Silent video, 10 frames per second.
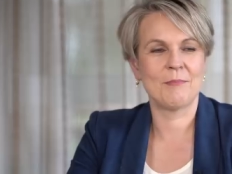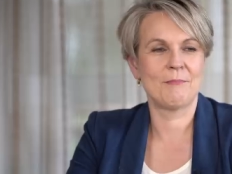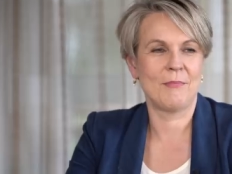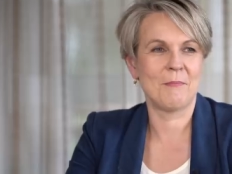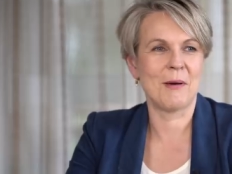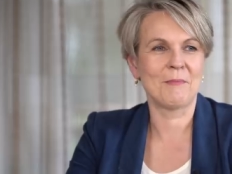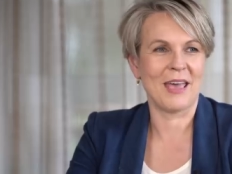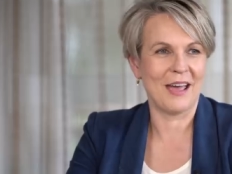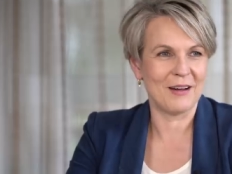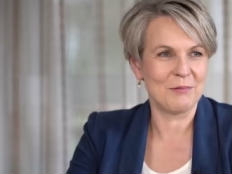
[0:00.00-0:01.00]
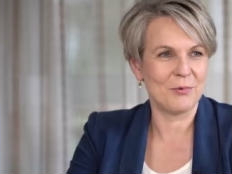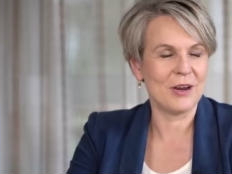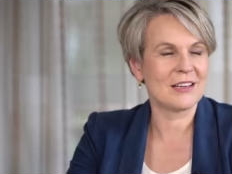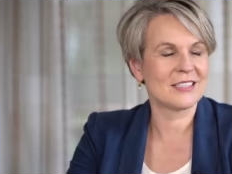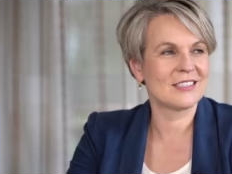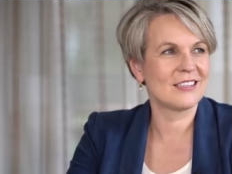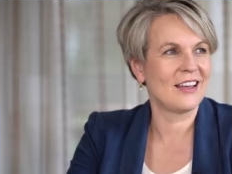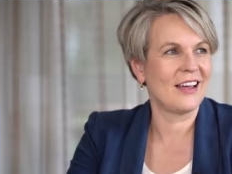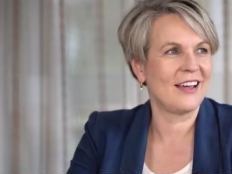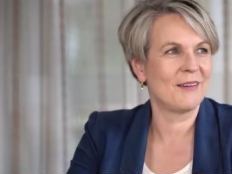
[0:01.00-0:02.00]
my mum carried bricks.
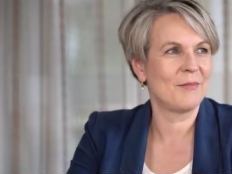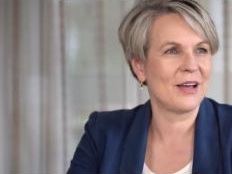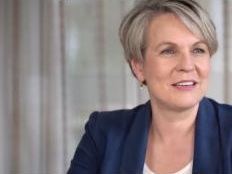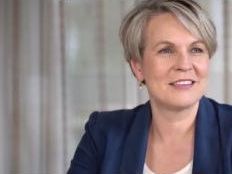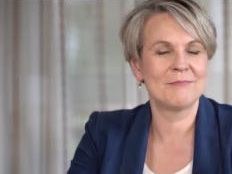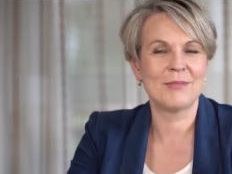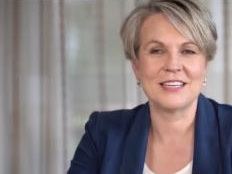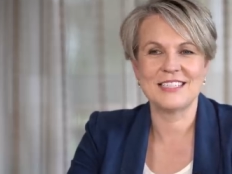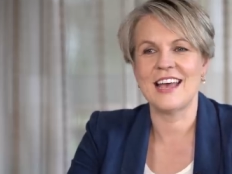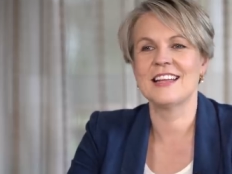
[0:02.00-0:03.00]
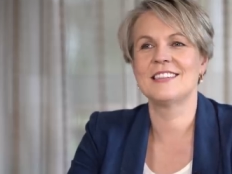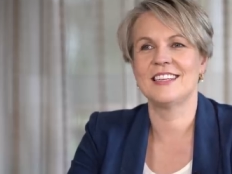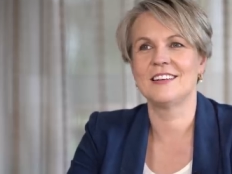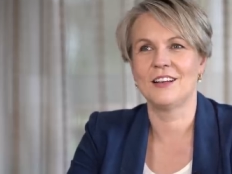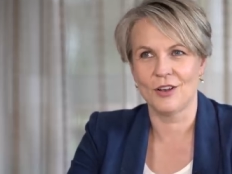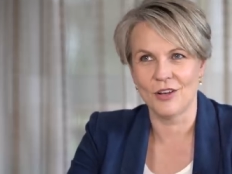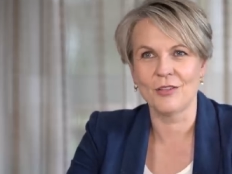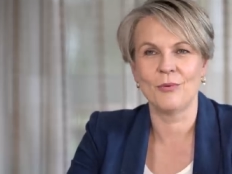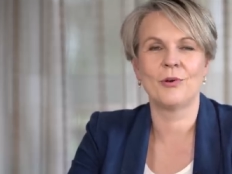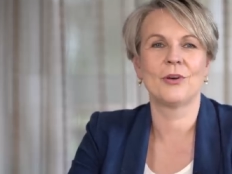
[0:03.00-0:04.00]
Uh, my my dad did a lot
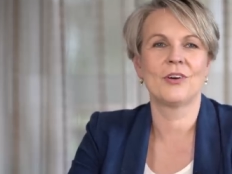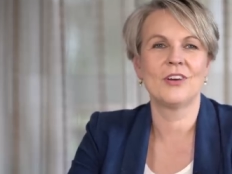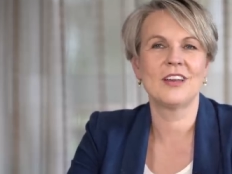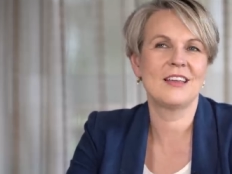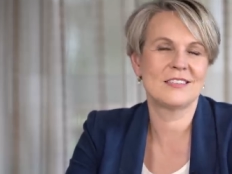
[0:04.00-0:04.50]
of the work on it.